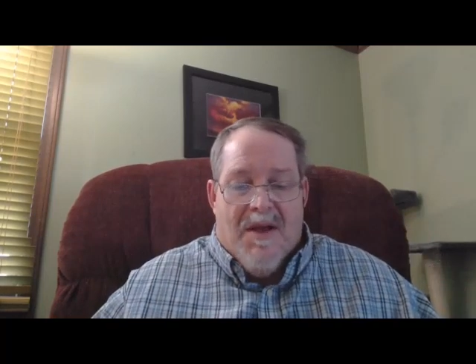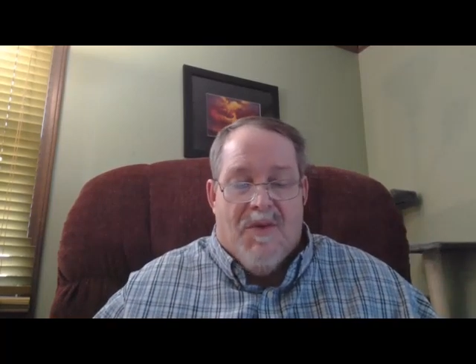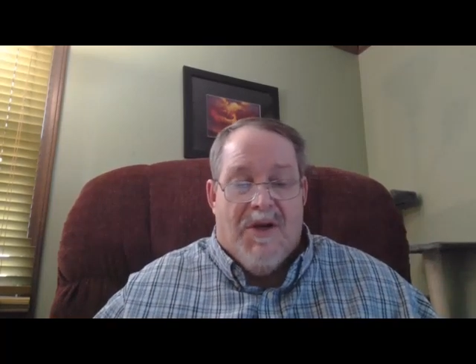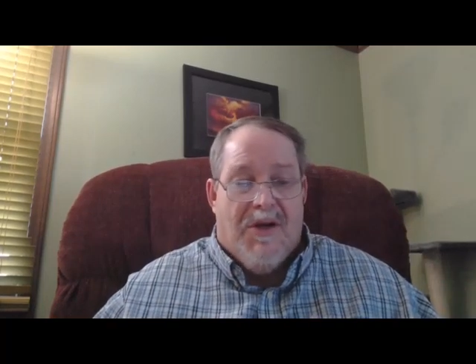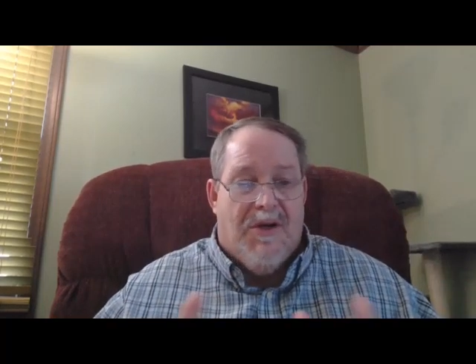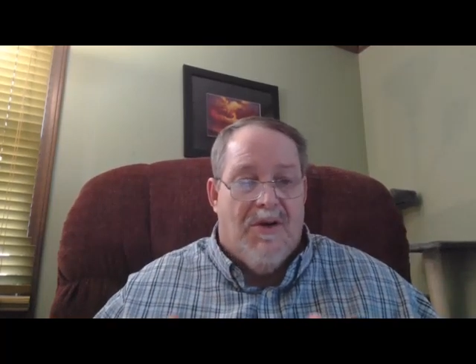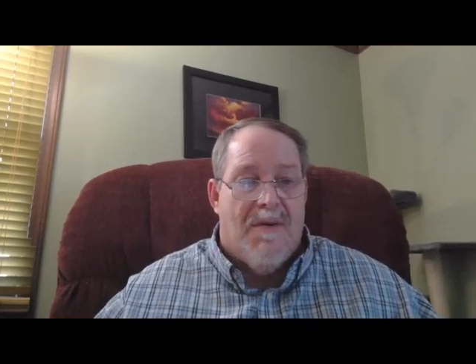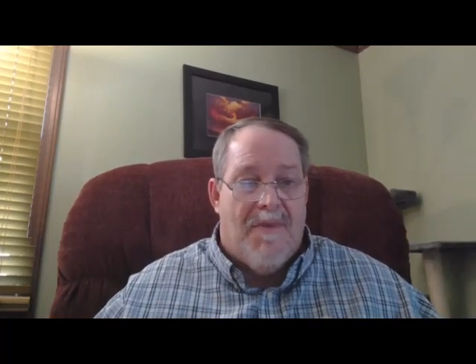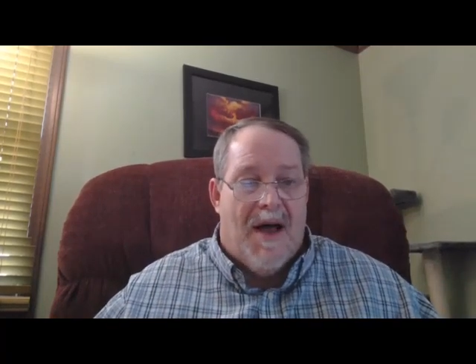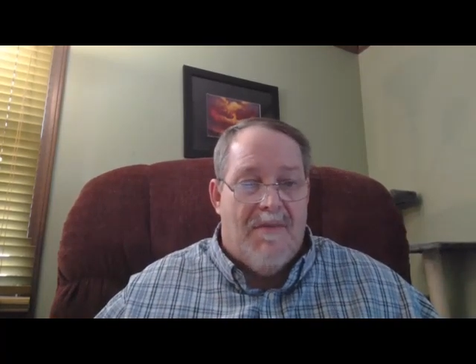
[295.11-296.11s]
When you do
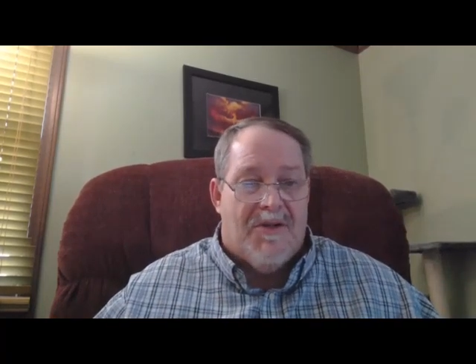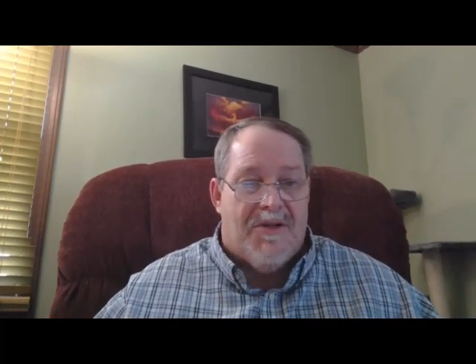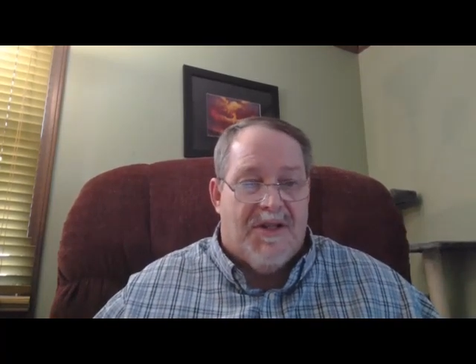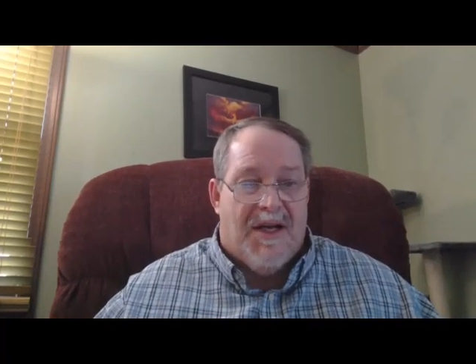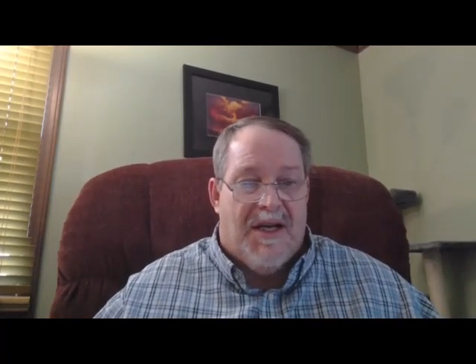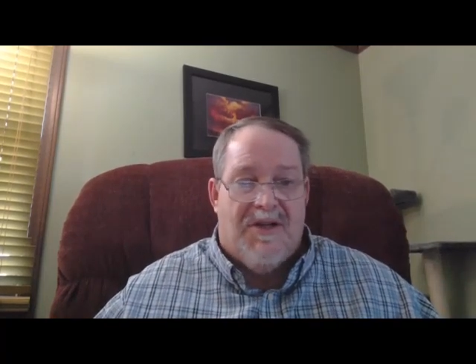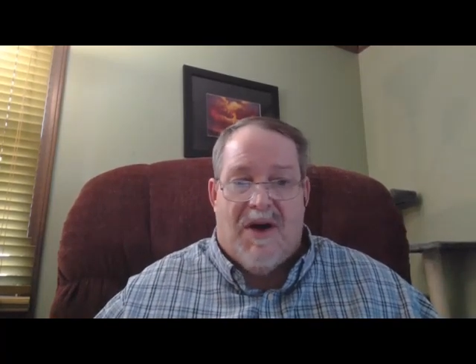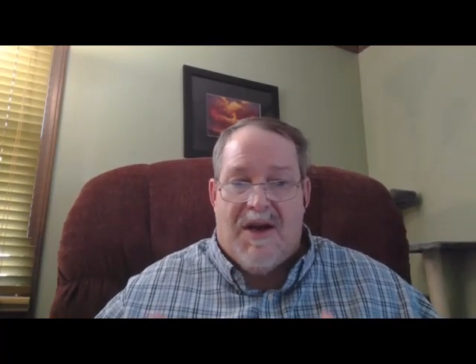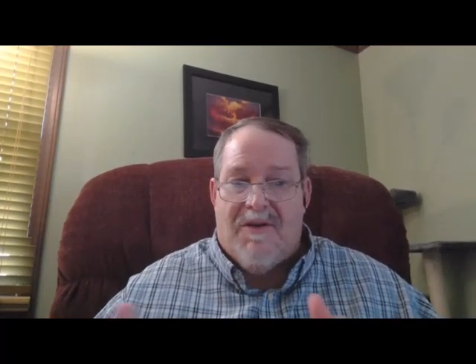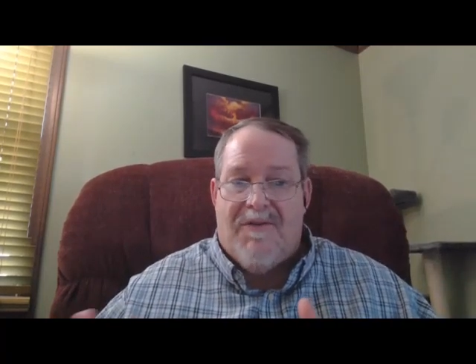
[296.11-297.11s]
a Bible study,
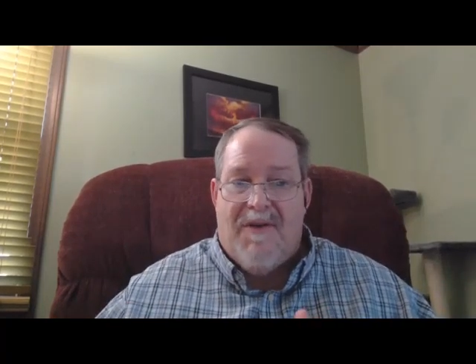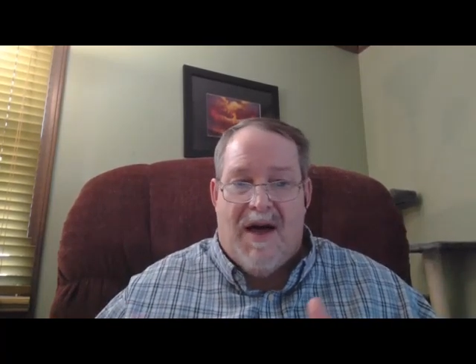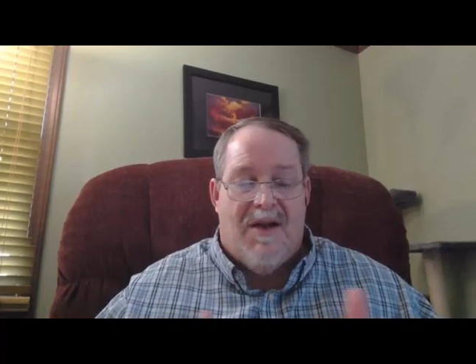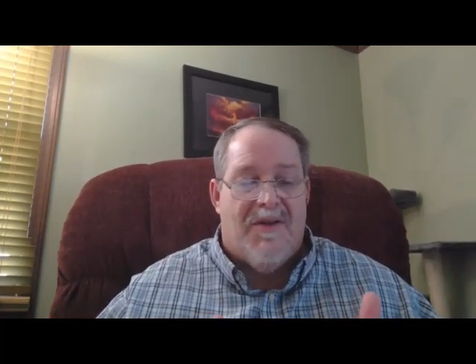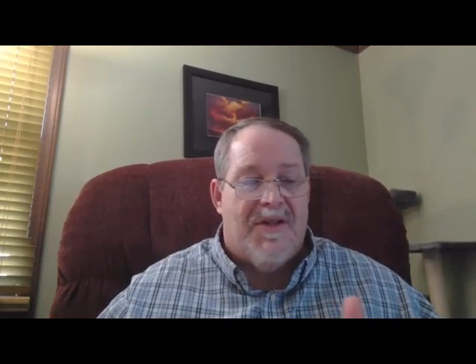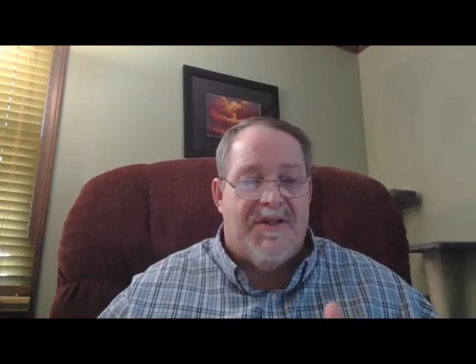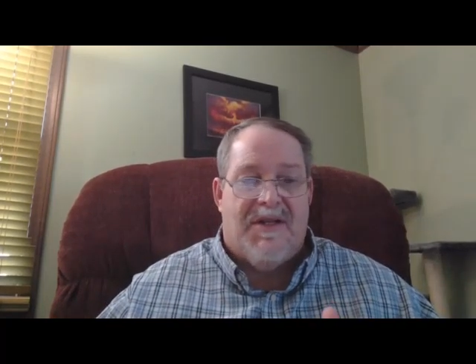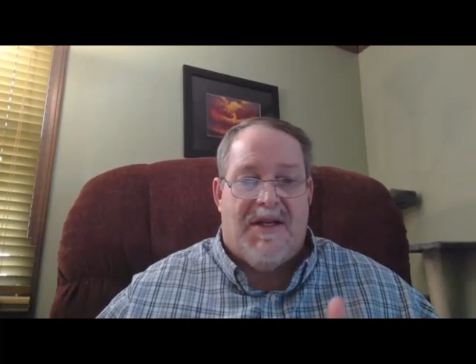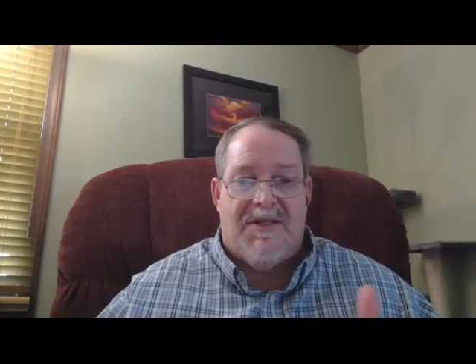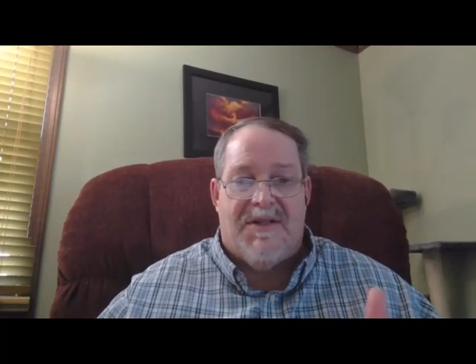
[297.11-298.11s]
try to follow the
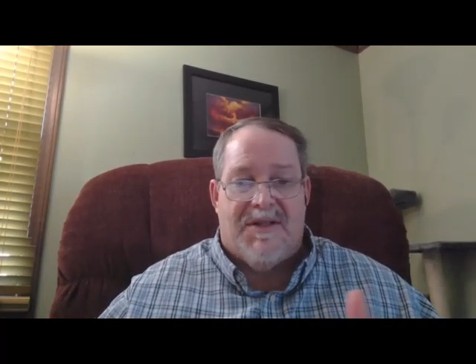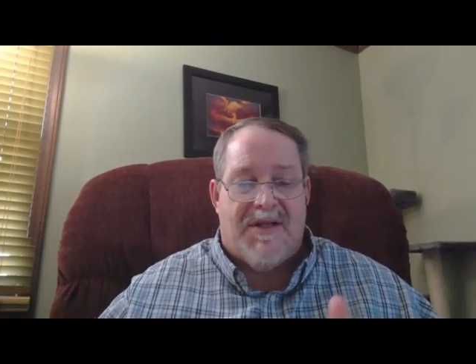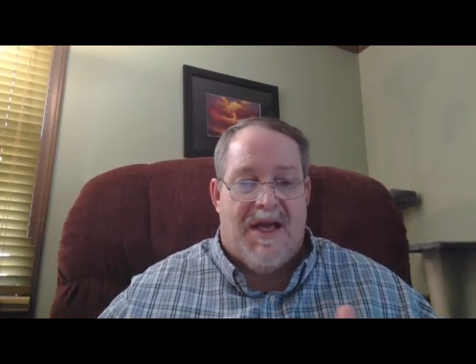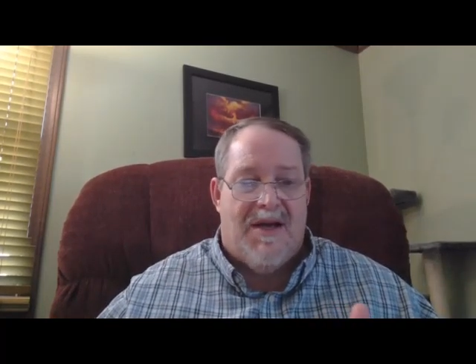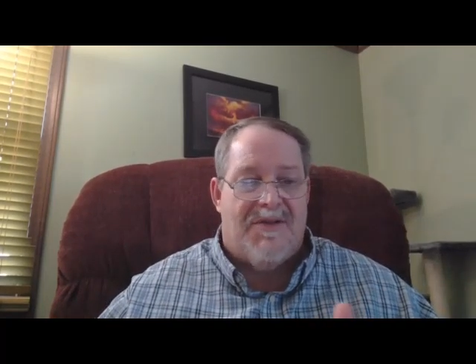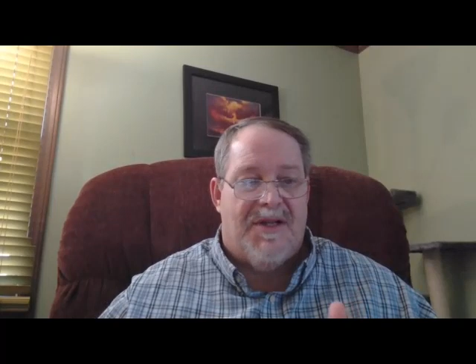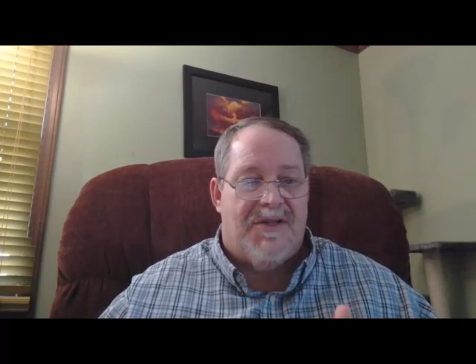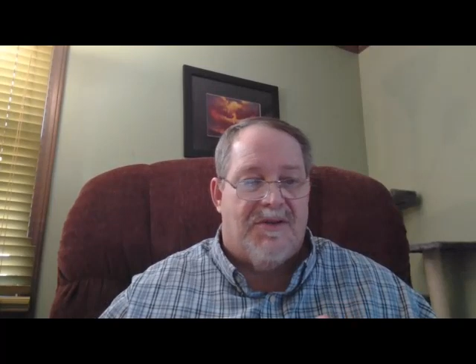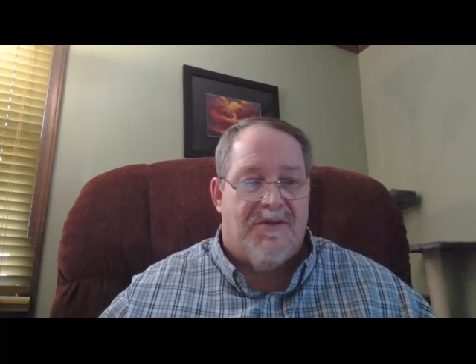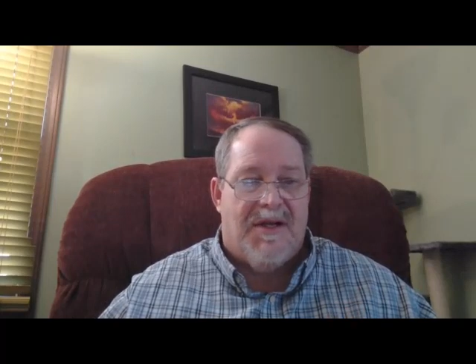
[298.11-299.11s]
cities and towns
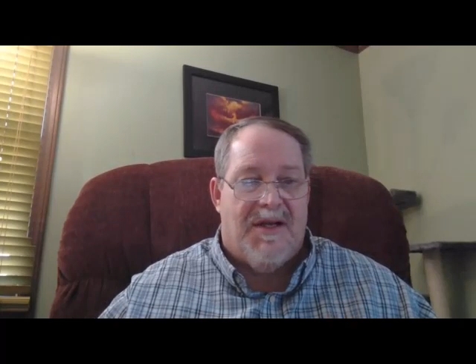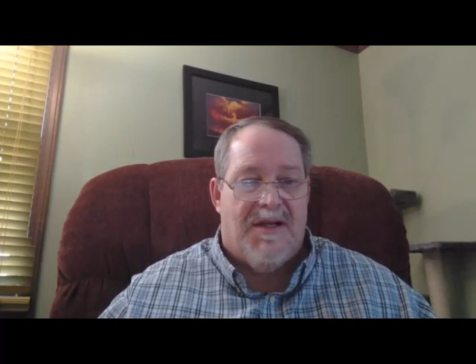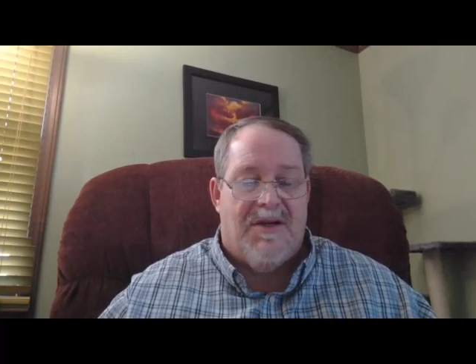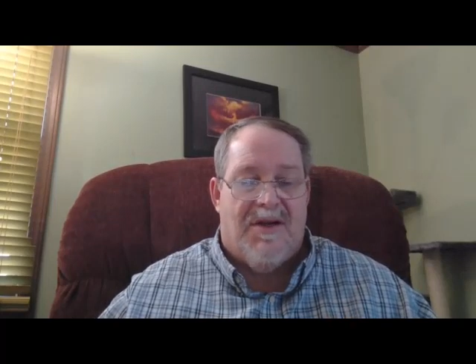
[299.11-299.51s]
that you're in.